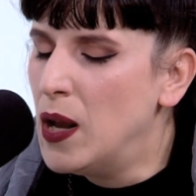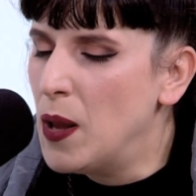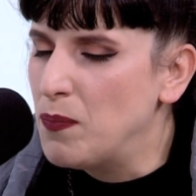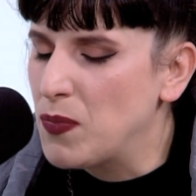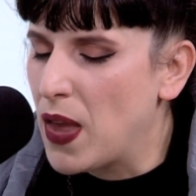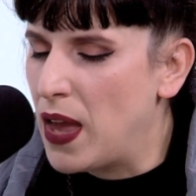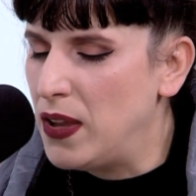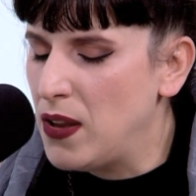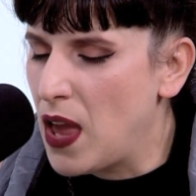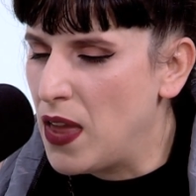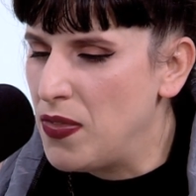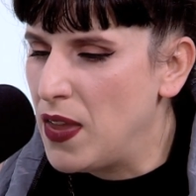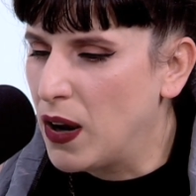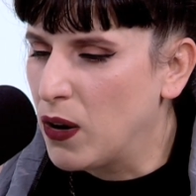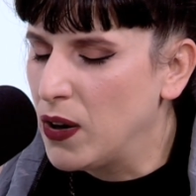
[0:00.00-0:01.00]

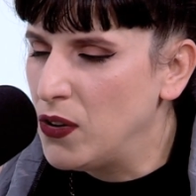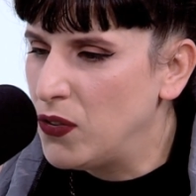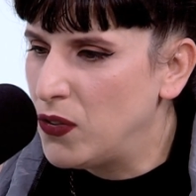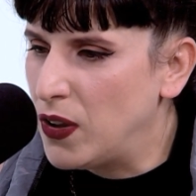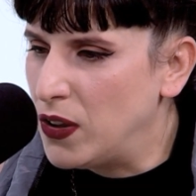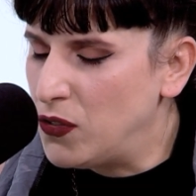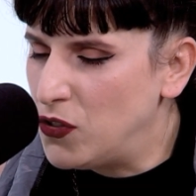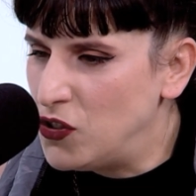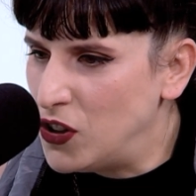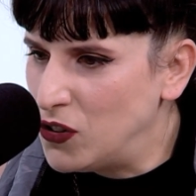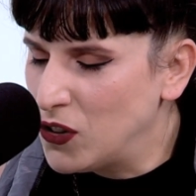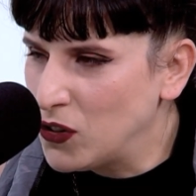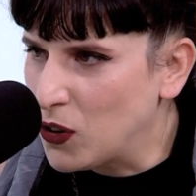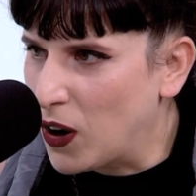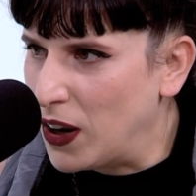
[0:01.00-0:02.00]
And there is
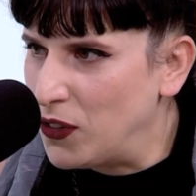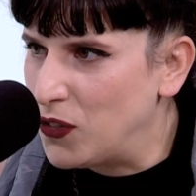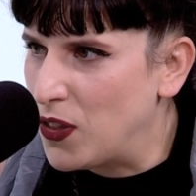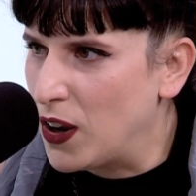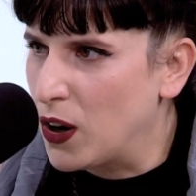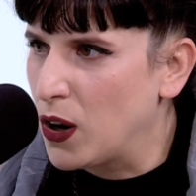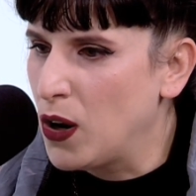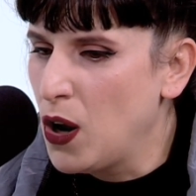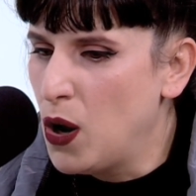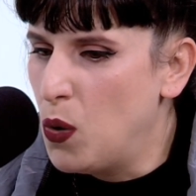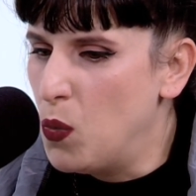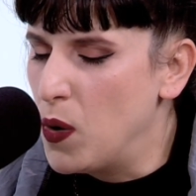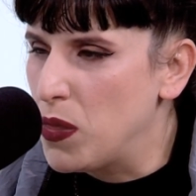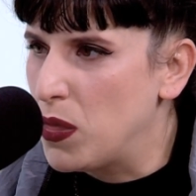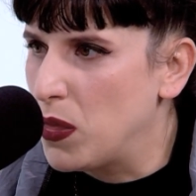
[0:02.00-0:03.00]
Jesus Christ there
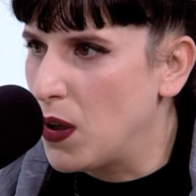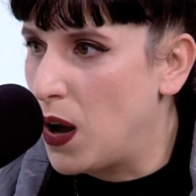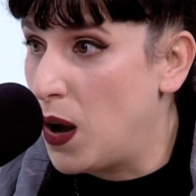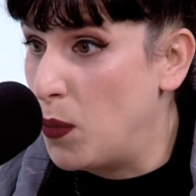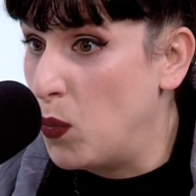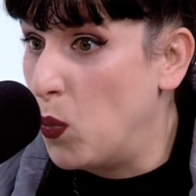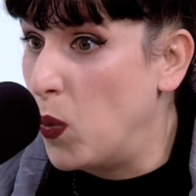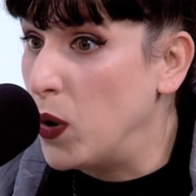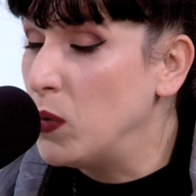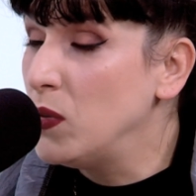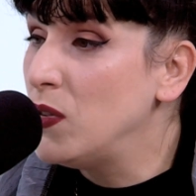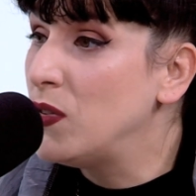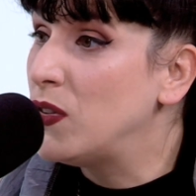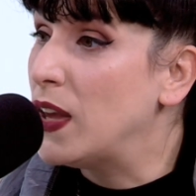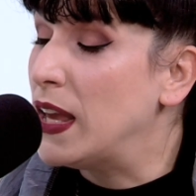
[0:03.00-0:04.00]
with
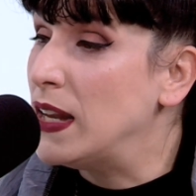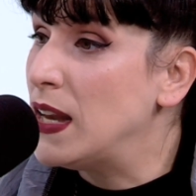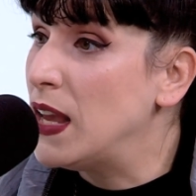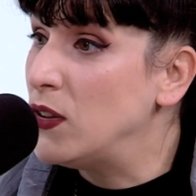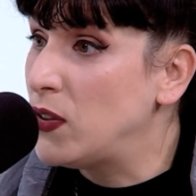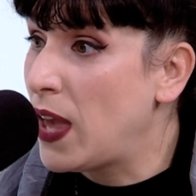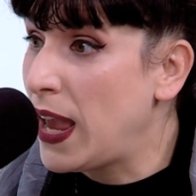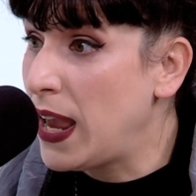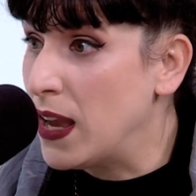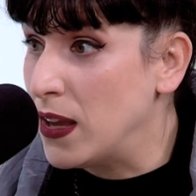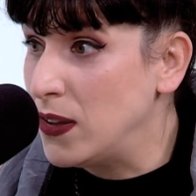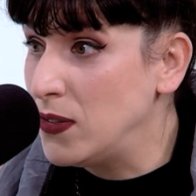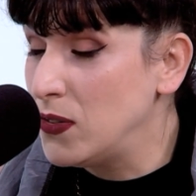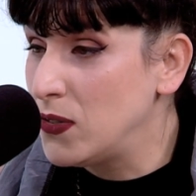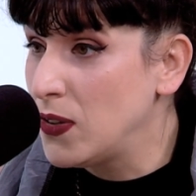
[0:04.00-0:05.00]
wounds in his
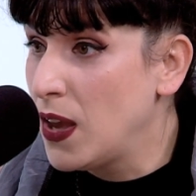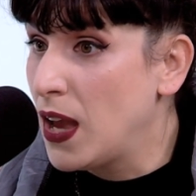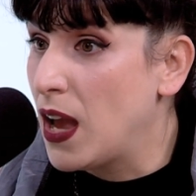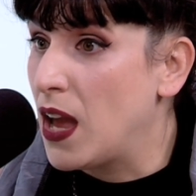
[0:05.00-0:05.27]
hands, and